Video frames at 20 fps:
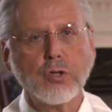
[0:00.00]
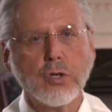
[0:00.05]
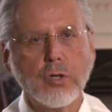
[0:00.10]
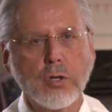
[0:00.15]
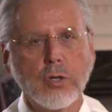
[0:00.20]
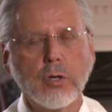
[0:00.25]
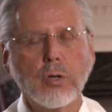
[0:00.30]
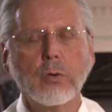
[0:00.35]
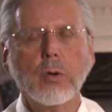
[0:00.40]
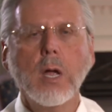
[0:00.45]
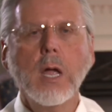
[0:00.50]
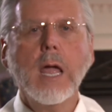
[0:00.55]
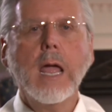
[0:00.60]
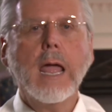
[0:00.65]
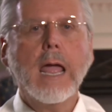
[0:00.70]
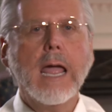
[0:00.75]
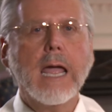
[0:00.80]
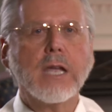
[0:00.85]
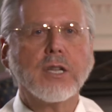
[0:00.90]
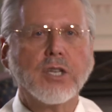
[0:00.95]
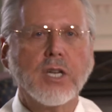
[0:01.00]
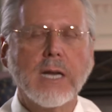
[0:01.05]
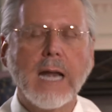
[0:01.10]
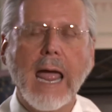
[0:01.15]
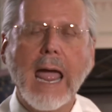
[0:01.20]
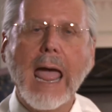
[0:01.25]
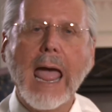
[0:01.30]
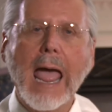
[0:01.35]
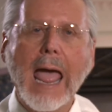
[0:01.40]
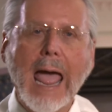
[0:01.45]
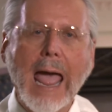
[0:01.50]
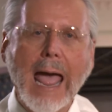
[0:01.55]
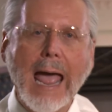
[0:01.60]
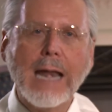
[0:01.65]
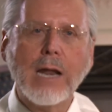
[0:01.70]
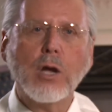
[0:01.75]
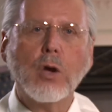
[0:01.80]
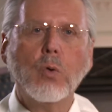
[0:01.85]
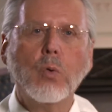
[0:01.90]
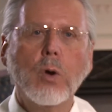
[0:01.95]
to as an
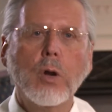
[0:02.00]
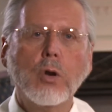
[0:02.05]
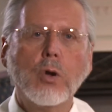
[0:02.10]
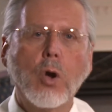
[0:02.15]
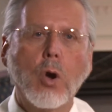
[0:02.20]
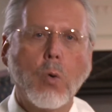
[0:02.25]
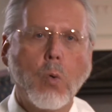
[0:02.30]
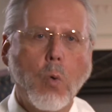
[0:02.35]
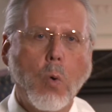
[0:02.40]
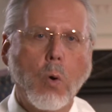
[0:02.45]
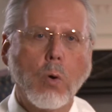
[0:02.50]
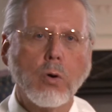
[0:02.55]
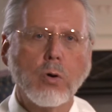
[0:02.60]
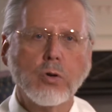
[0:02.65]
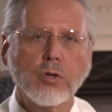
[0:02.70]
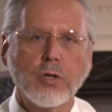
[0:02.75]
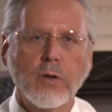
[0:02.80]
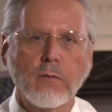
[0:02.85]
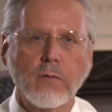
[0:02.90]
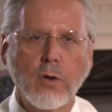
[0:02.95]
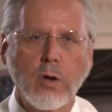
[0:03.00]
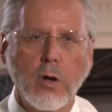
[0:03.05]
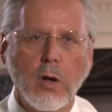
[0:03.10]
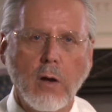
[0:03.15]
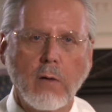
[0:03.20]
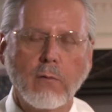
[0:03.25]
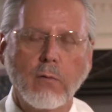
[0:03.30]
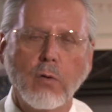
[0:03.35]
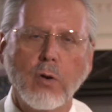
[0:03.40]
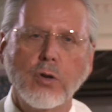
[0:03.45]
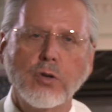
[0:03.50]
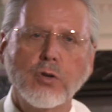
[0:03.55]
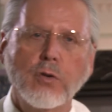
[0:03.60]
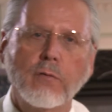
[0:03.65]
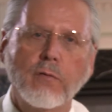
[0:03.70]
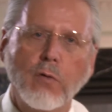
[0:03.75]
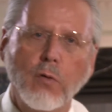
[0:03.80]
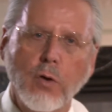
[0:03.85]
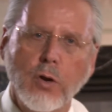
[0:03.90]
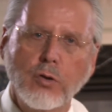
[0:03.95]
adequate quarters of coverage
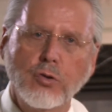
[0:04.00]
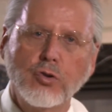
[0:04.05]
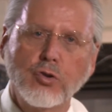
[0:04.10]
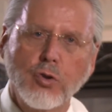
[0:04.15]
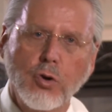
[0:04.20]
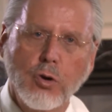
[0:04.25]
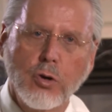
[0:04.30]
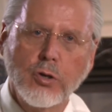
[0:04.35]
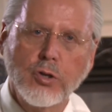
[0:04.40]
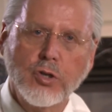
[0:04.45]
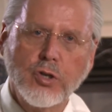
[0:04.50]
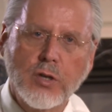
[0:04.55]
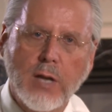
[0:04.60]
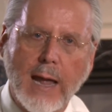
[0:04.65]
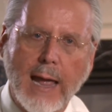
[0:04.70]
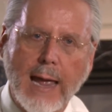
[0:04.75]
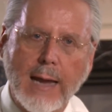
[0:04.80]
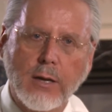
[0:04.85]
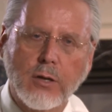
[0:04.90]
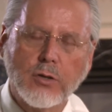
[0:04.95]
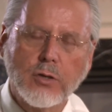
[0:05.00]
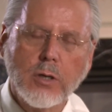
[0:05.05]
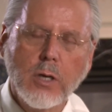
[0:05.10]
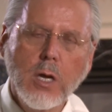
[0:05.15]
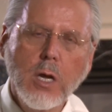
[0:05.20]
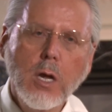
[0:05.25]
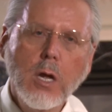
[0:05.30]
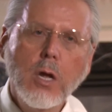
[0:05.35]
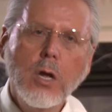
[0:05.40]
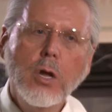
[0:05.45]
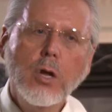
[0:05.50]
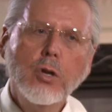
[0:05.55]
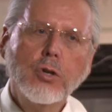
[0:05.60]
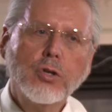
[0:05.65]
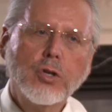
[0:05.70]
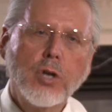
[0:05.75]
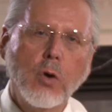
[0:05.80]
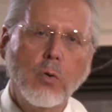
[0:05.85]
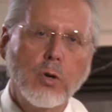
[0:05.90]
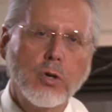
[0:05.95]
for insured status.
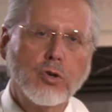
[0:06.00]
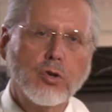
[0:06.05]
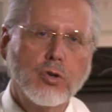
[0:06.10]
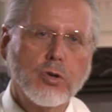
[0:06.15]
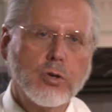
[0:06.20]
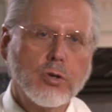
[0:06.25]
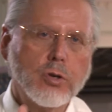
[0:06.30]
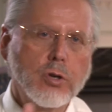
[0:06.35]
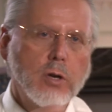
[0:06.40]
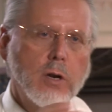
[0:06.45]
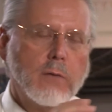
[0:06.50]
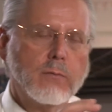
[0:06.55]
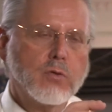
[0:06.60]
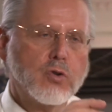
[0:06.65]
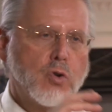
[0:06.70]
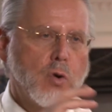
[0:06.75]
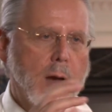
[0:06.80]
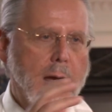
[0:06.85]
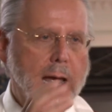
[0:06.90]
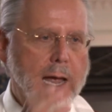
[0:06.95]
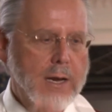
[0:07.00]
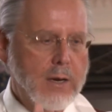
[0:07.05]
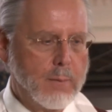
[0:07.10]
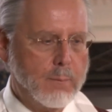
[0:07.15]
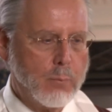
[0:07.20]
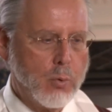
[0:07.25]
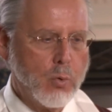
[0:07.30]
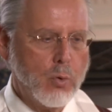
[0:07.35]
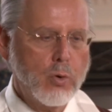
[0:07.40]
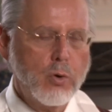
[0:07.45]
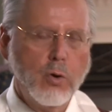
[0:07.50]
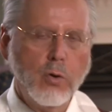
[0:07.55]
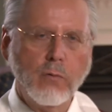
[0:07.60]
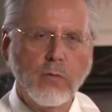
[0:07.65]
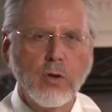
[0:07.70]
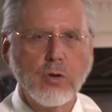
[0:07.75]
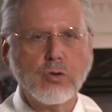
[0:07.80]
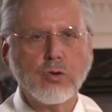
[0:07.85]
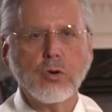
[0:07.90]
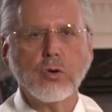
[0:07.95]
So instead of trying to prove
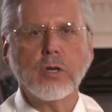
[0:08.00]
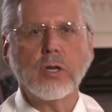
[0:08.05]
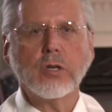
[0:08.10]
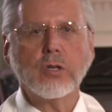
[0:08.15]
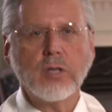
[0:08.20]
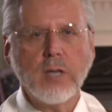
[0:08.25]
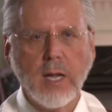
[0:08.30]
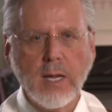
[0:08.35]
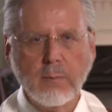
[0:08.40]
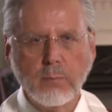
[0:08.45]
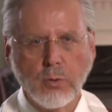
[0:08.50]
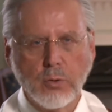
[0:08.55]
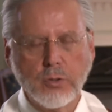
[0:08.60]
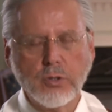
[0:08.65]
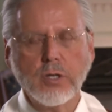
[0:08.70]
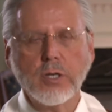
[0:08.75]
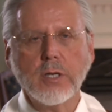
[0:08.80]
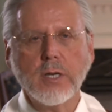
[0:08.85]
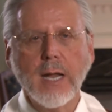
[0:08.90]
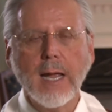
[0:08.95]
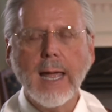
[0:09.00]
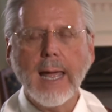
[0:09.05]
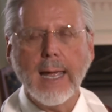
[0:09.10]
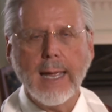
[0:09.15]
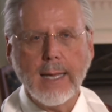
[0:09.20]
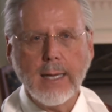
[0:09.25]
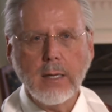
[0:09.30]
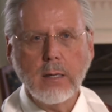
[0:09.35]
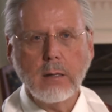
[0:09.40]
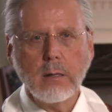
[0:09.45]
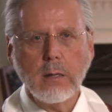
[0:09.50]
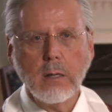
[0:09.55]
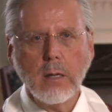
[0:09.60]
that you're disabled today,